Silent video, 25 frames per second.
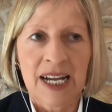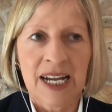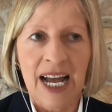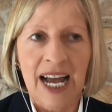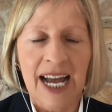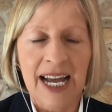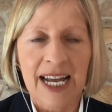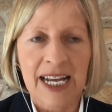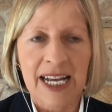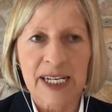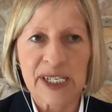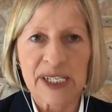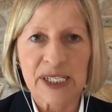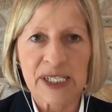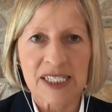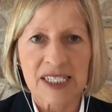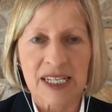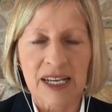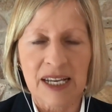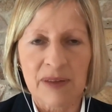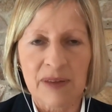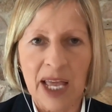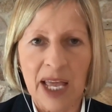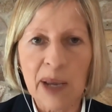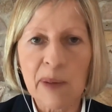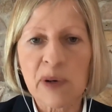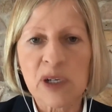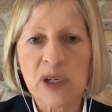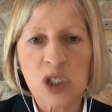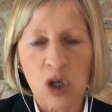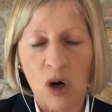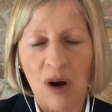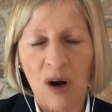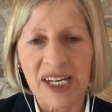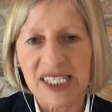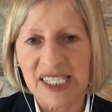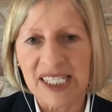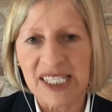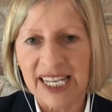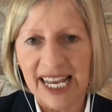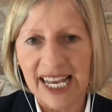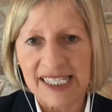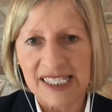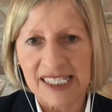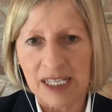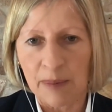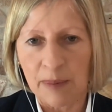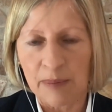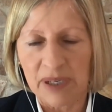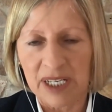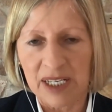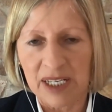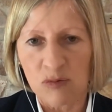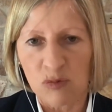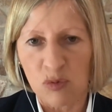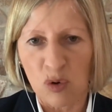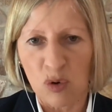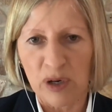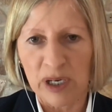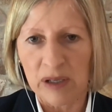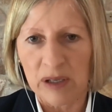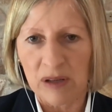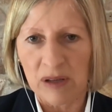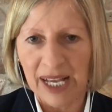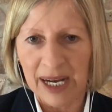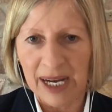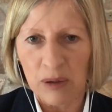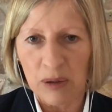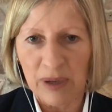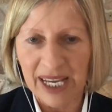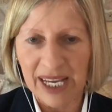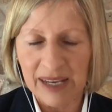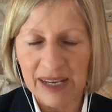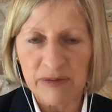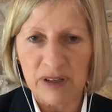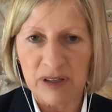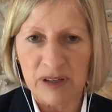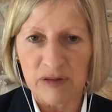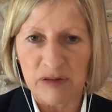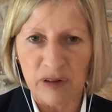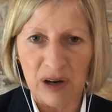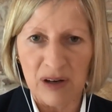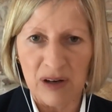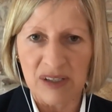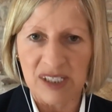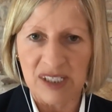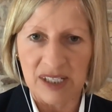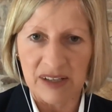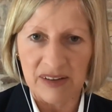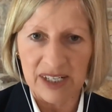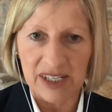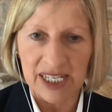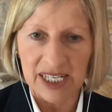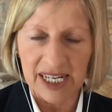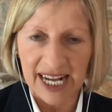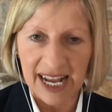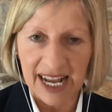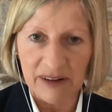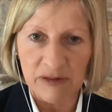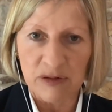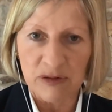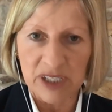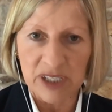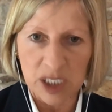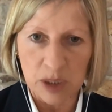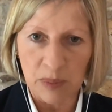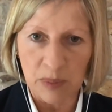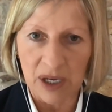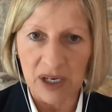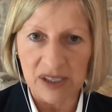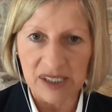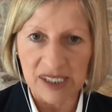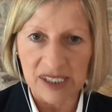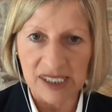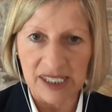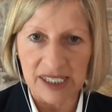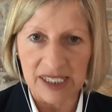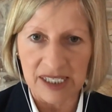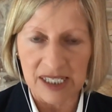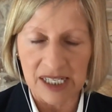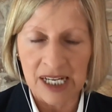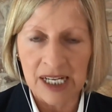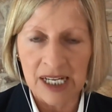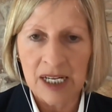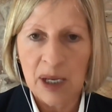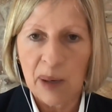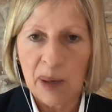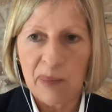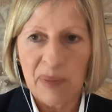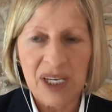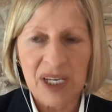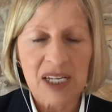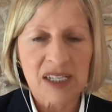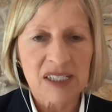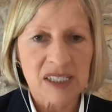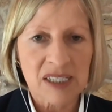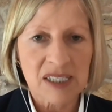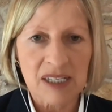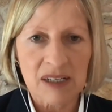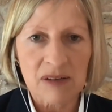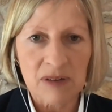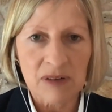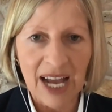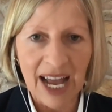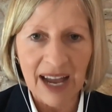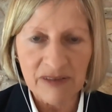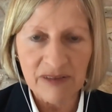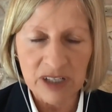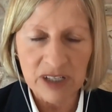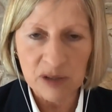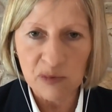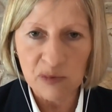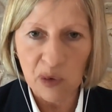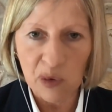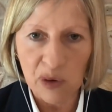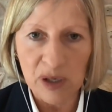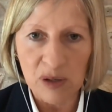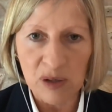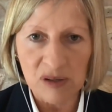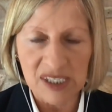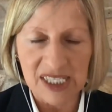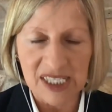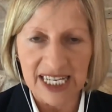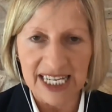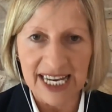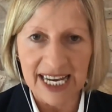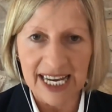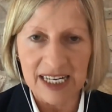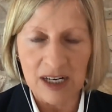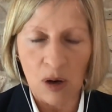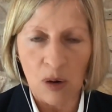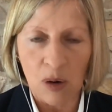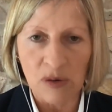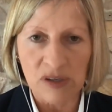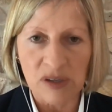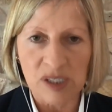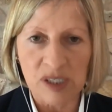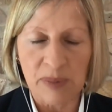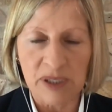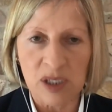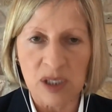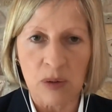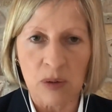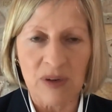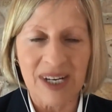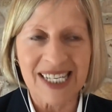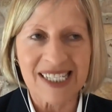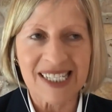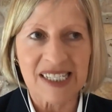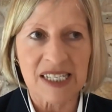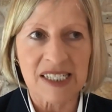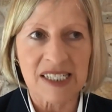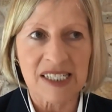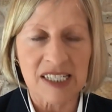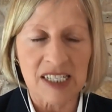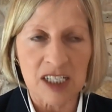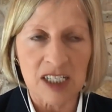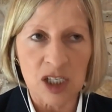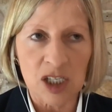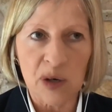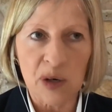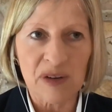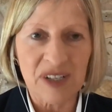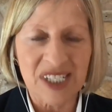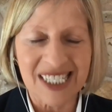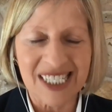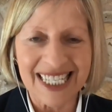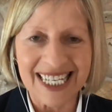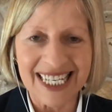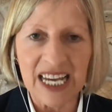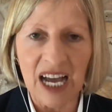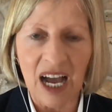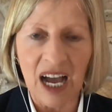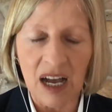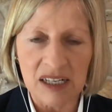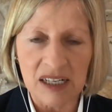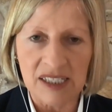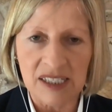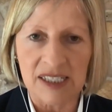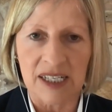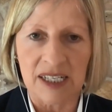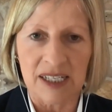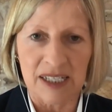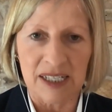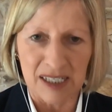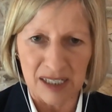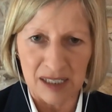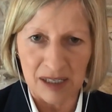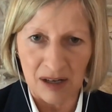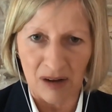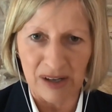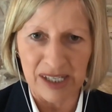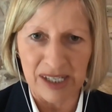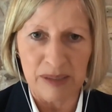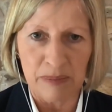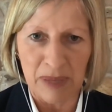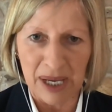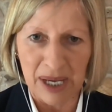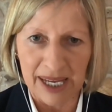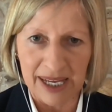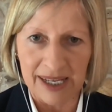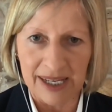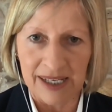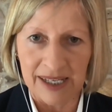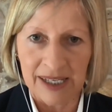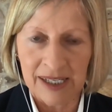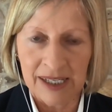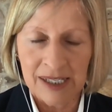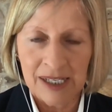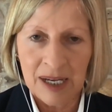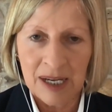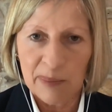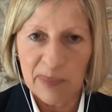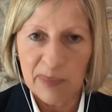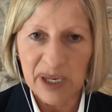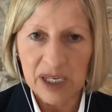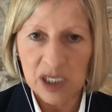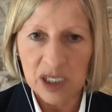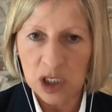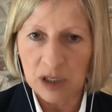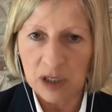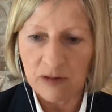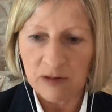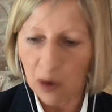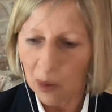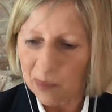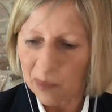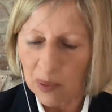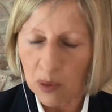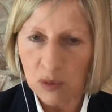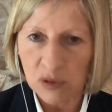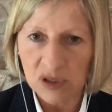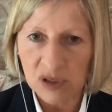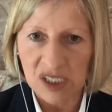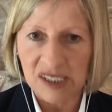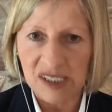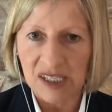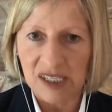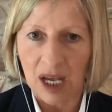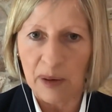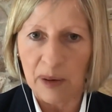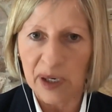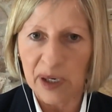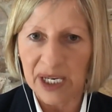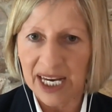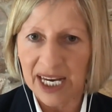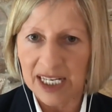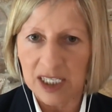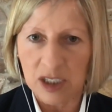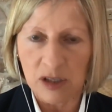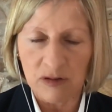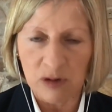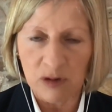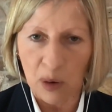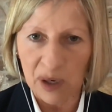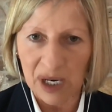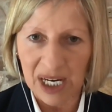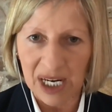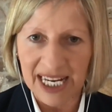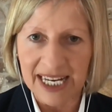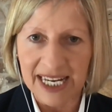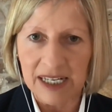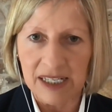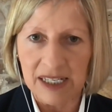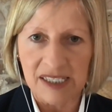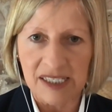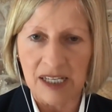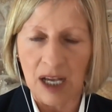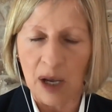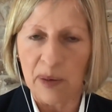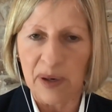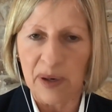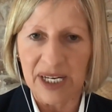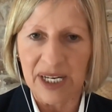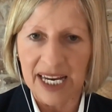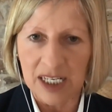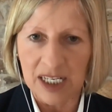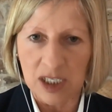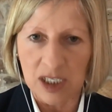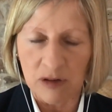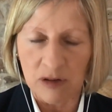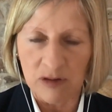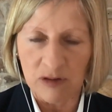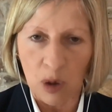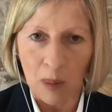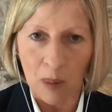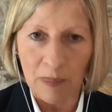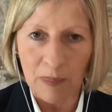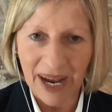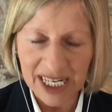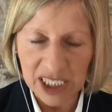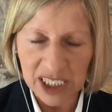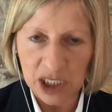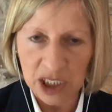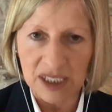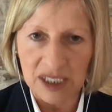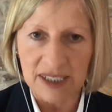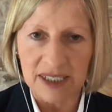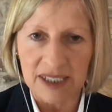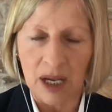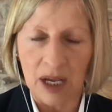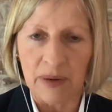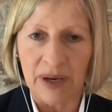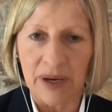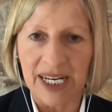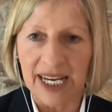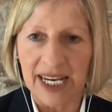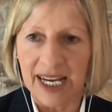And they would try to get somebody royal out even faster than an average person, because right. having royalty in a hospital is a security utter nightmare. Because you've got porters going in, you've got cleaners going in, you've got patients going